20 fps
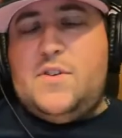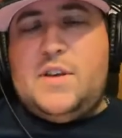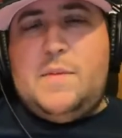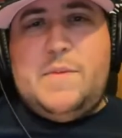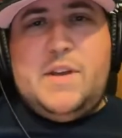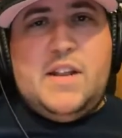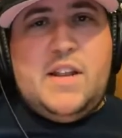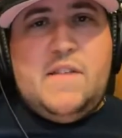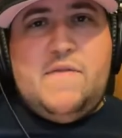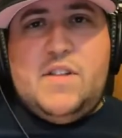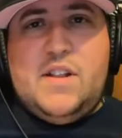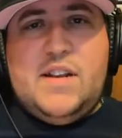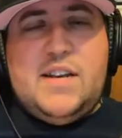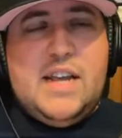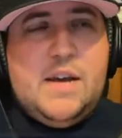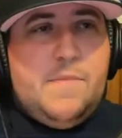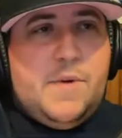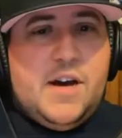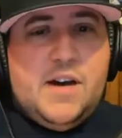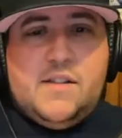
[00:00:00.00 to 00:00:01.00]
I mean, even
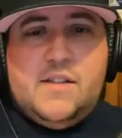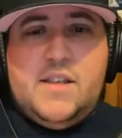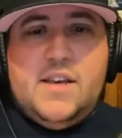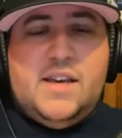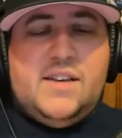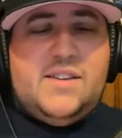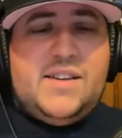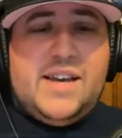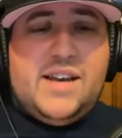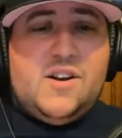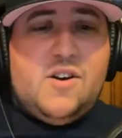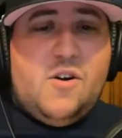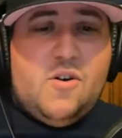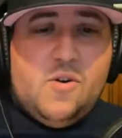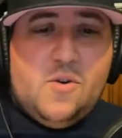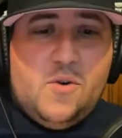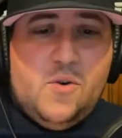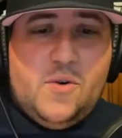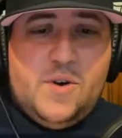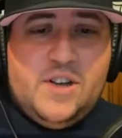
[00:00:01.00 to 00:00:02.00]
deep cut things like
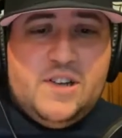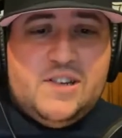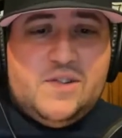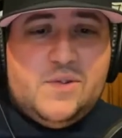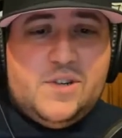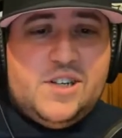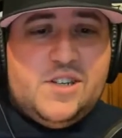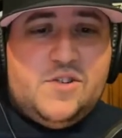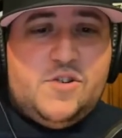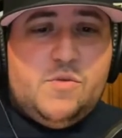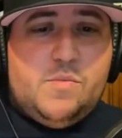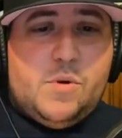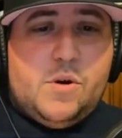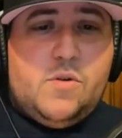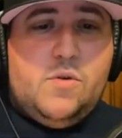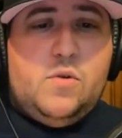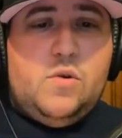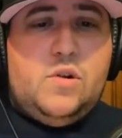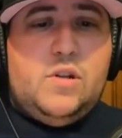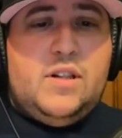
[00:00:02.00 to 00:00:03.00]
gargoyles, which is super
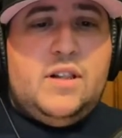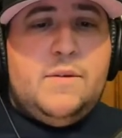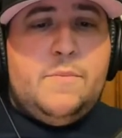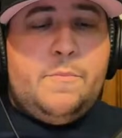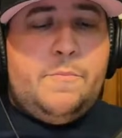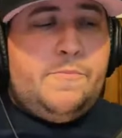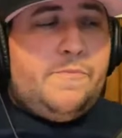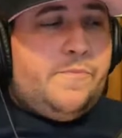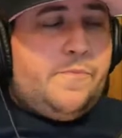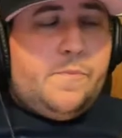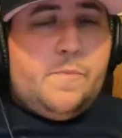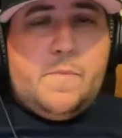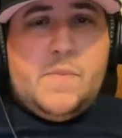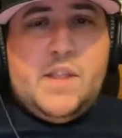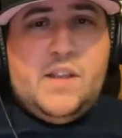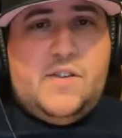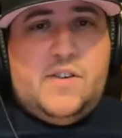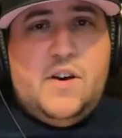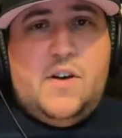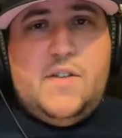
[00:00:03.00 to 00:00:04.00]
cool.
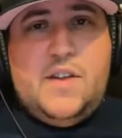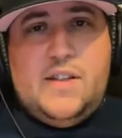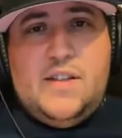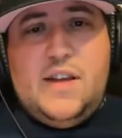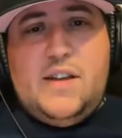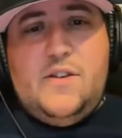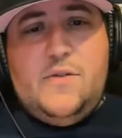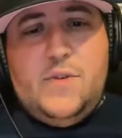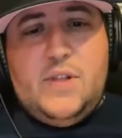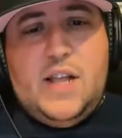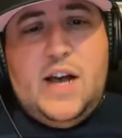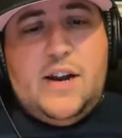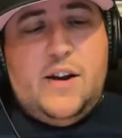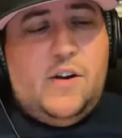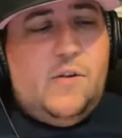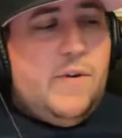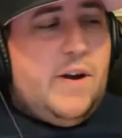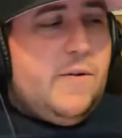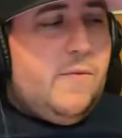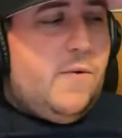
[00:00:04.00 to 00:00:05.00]
So they do a lot of
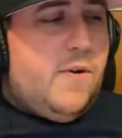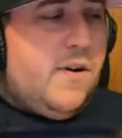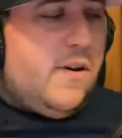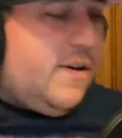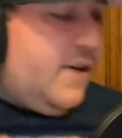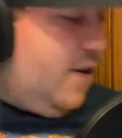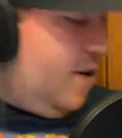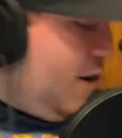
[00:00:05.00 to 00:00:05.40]
great work.